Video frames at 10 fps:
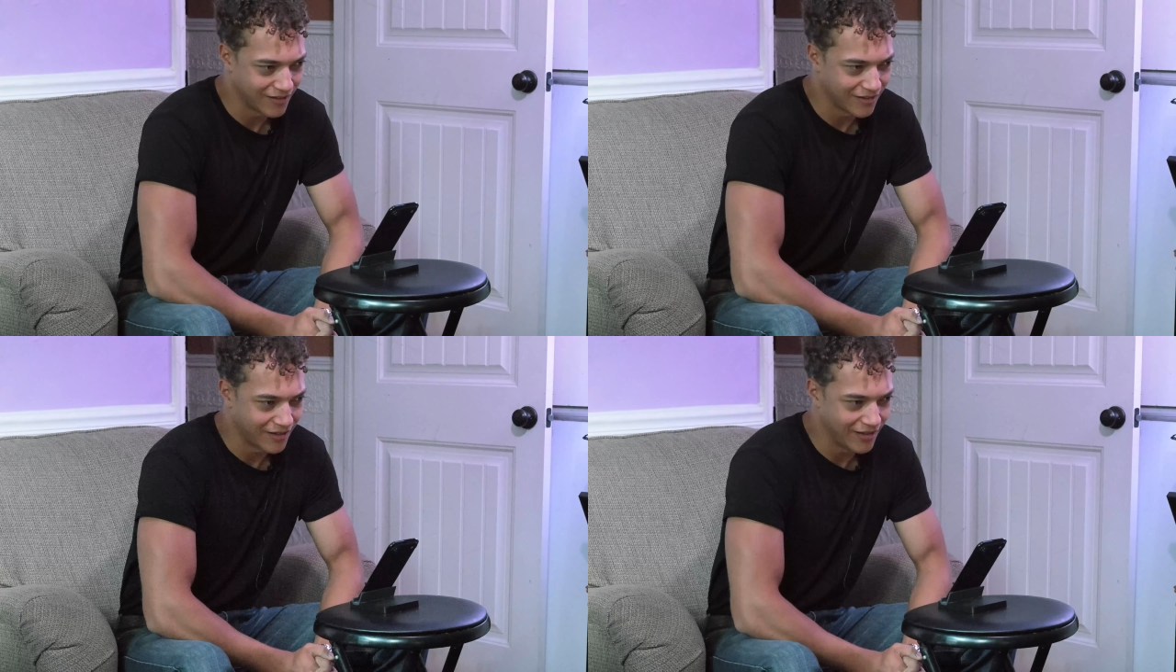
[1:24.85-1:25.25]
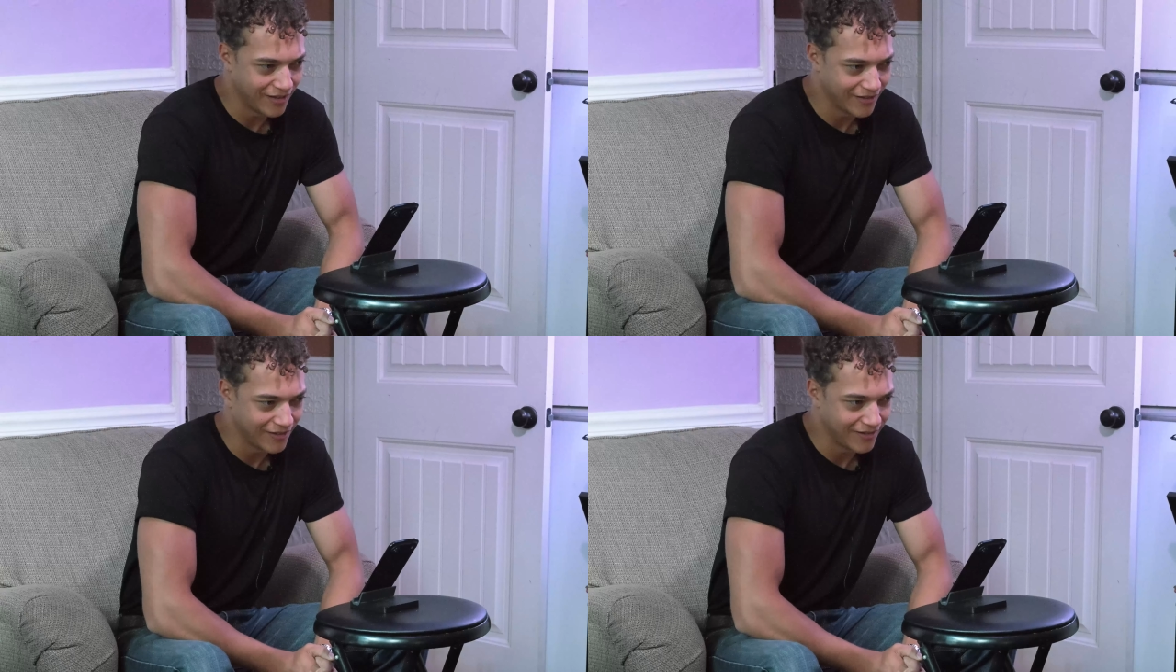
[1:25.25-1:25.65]
like
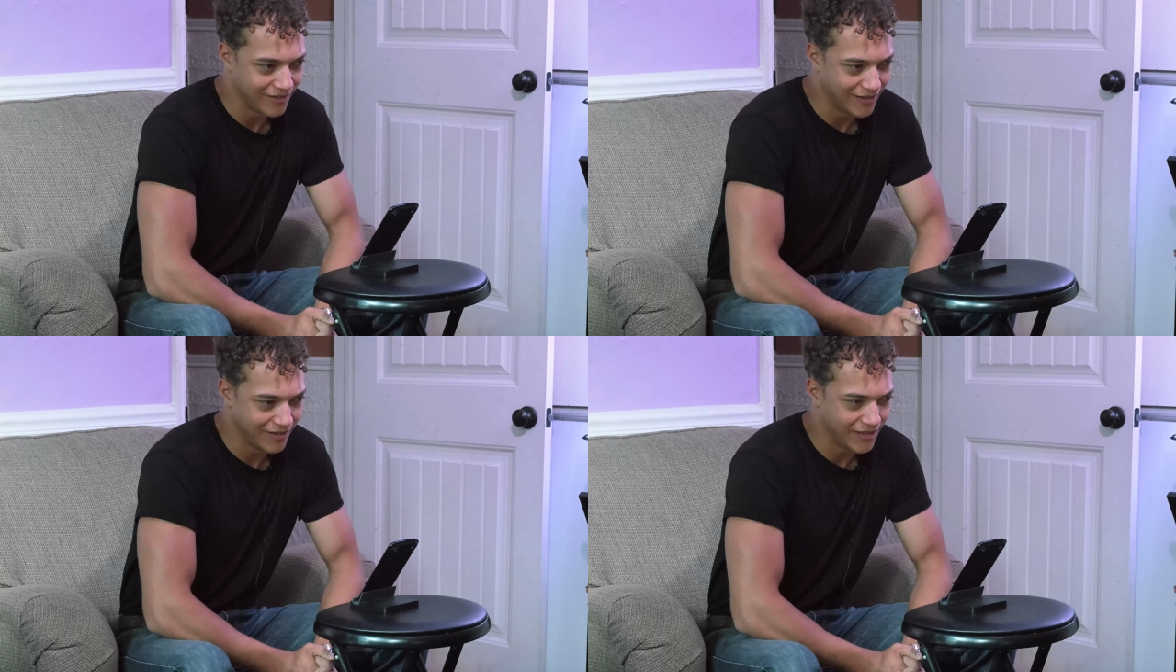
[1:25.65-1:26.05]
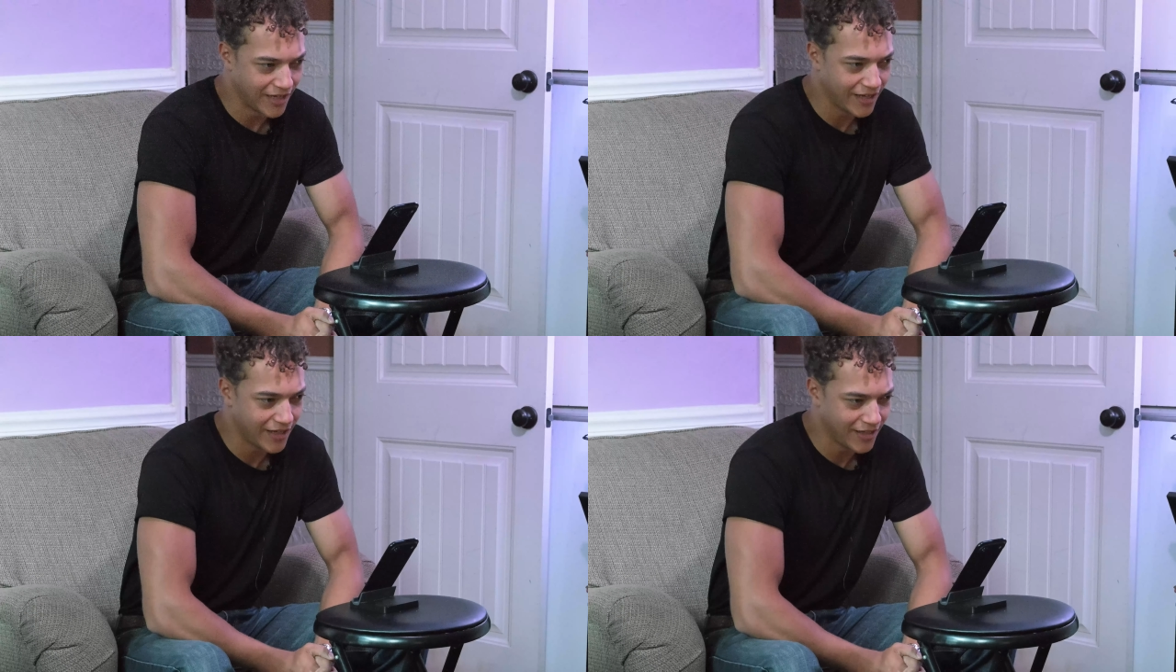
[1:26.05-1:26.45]

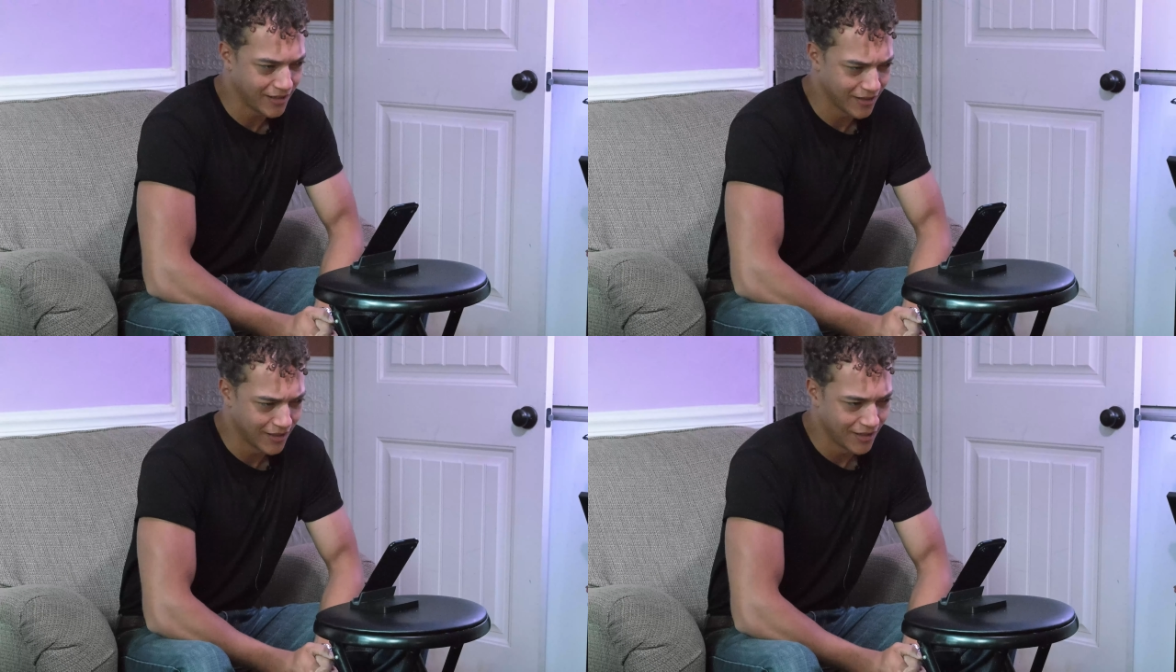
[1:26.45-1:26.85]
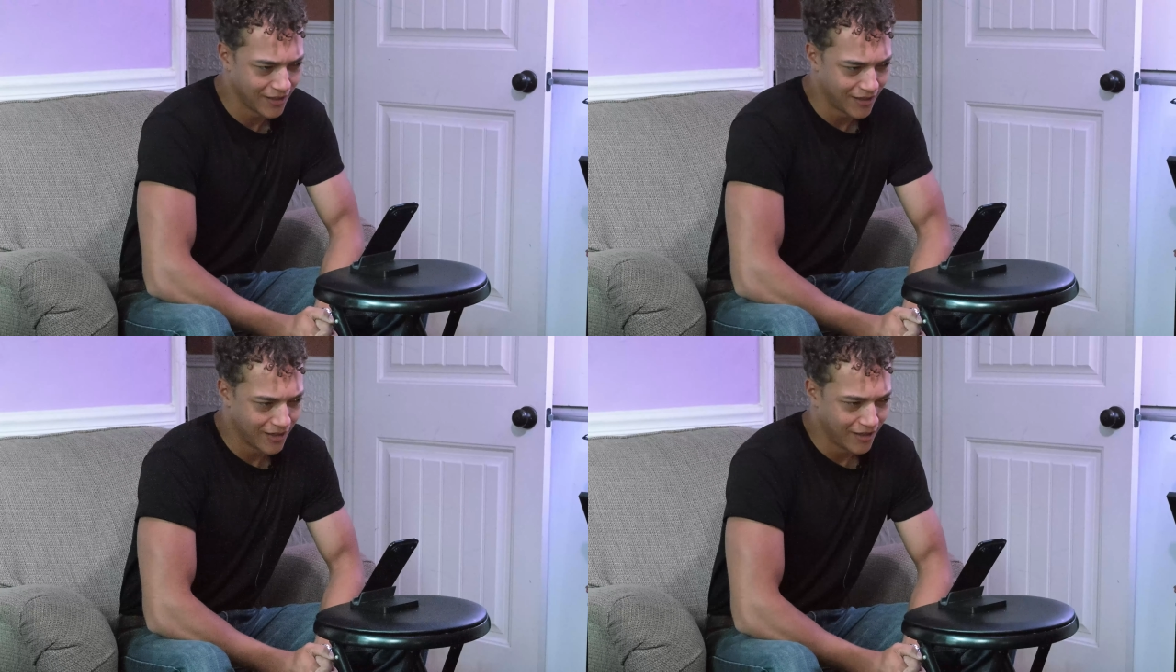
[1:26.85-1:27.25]
gay,
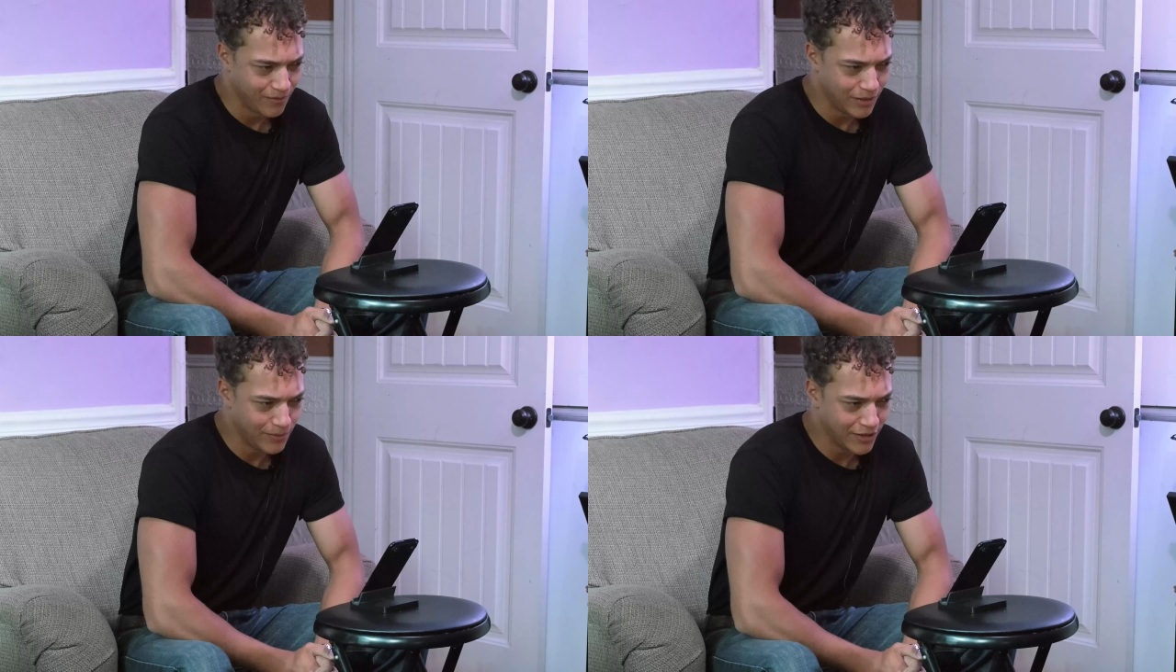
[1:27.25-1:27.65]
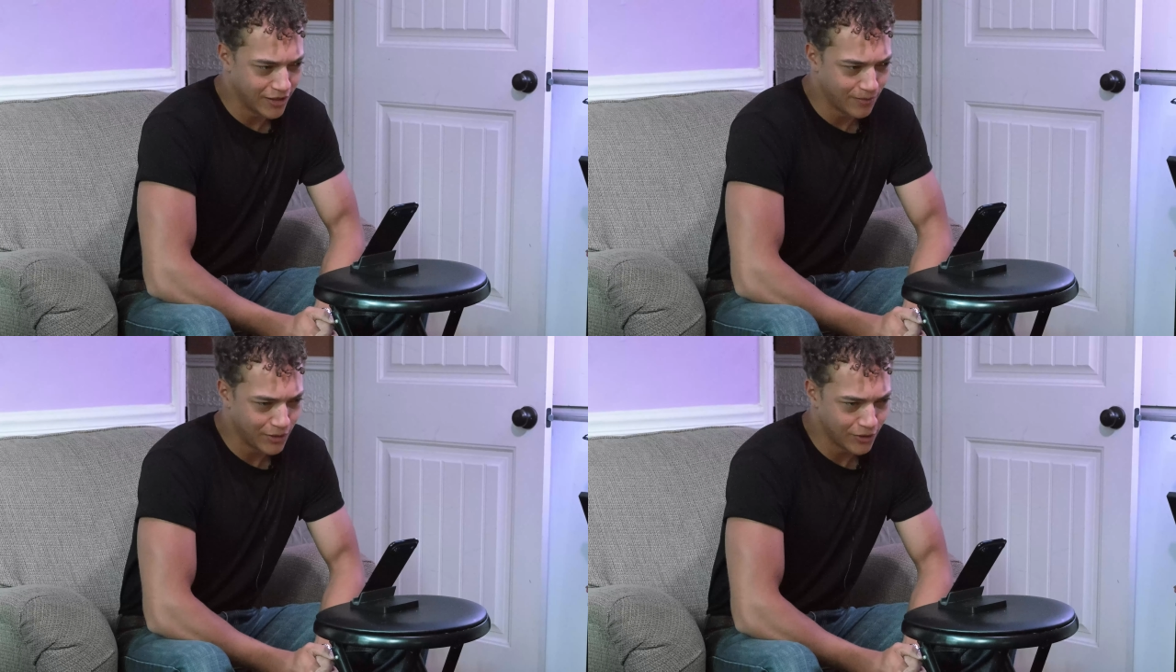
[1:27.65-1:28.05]

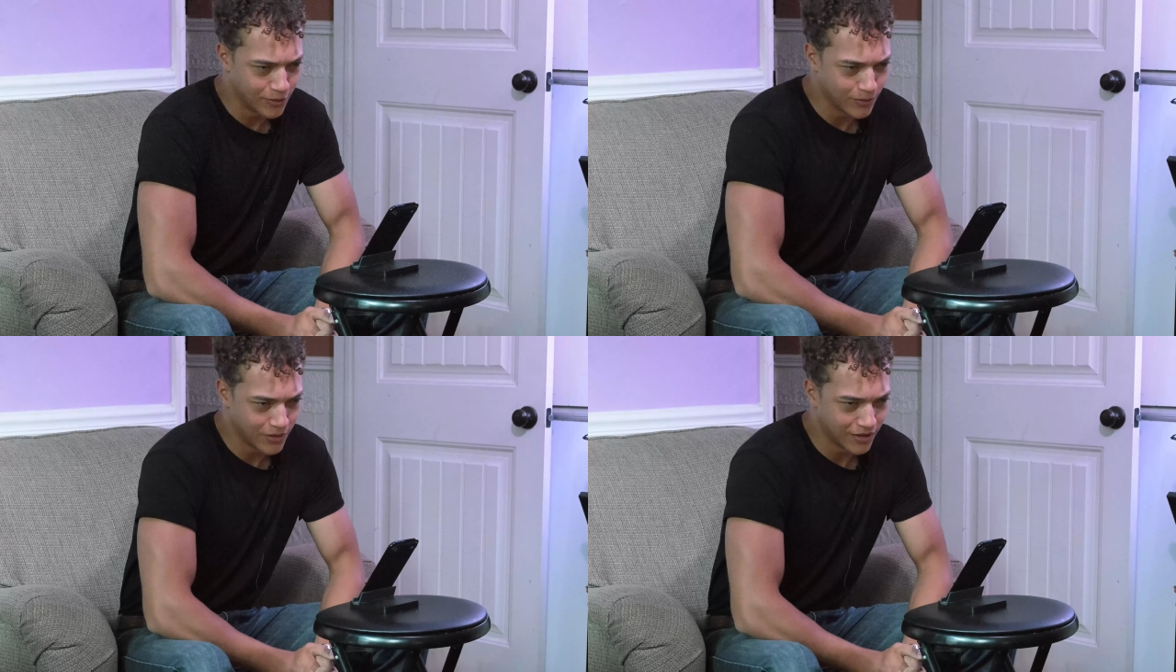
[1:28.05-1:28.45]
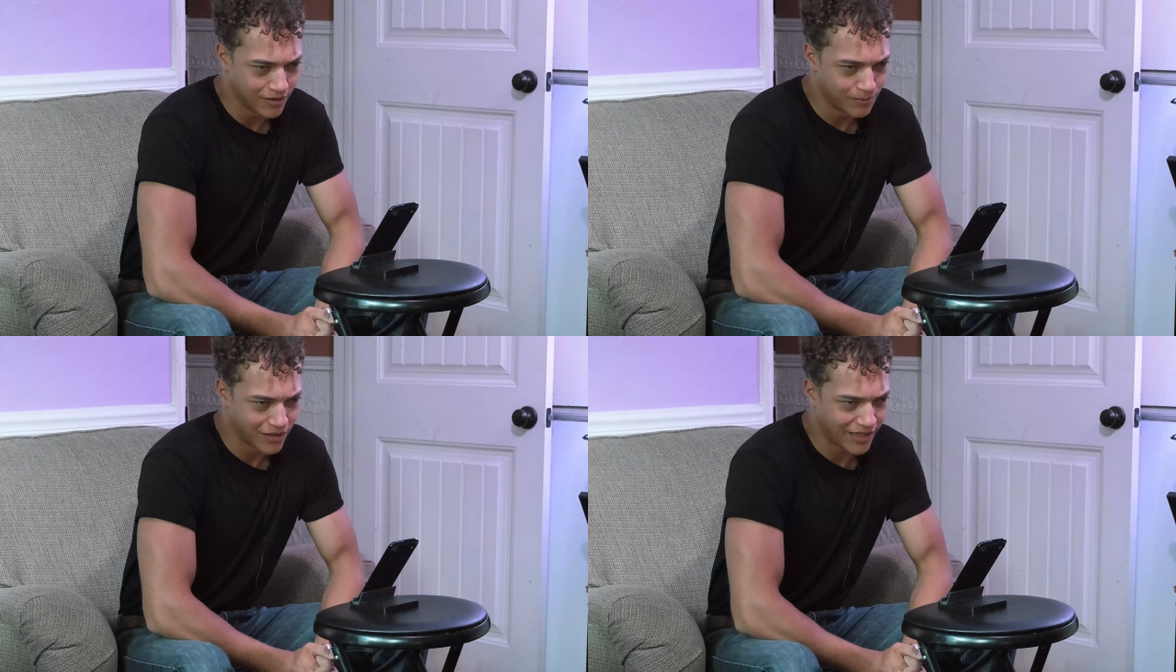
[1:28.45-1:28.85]
BBW,
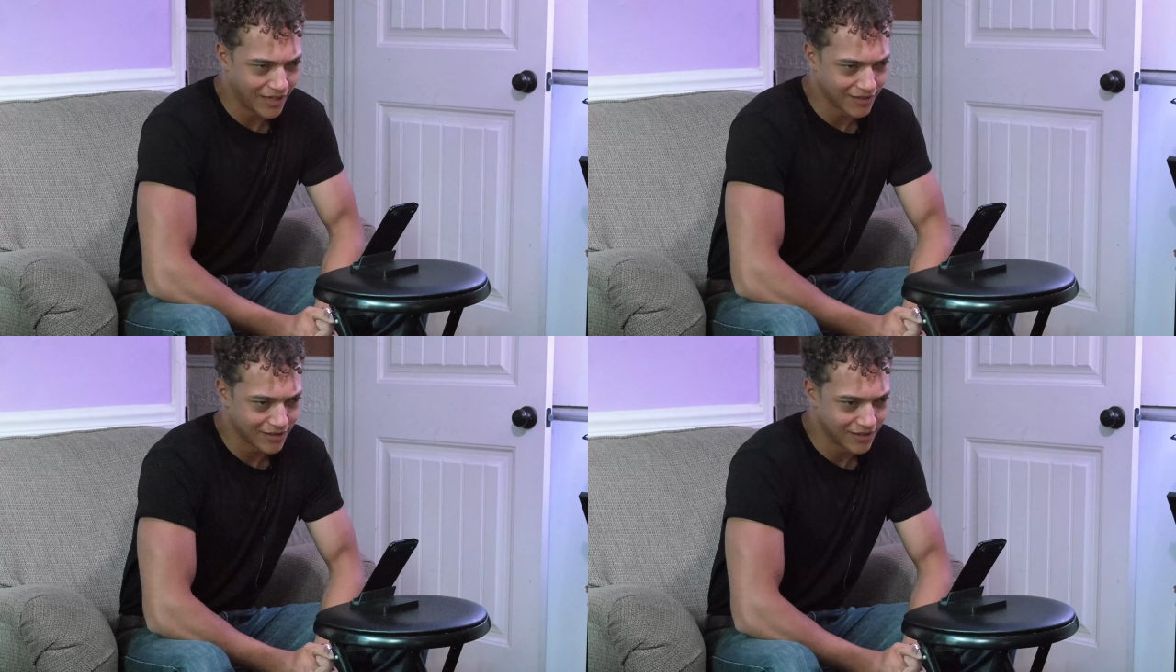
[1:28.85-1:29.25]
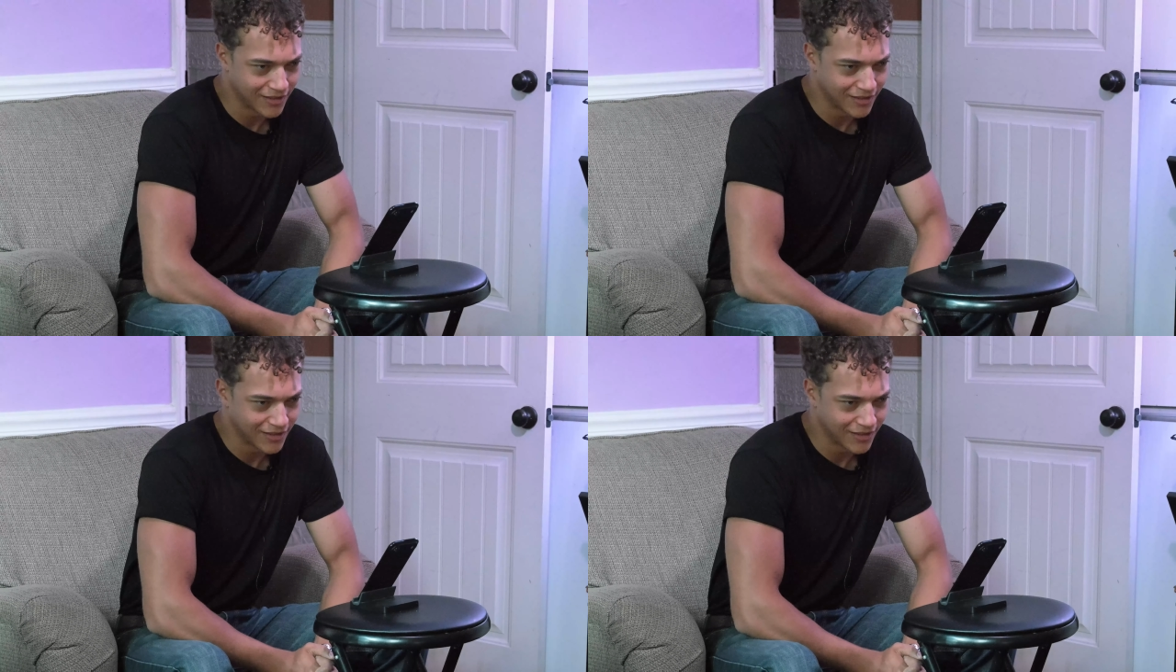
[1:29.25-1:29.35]
blacked,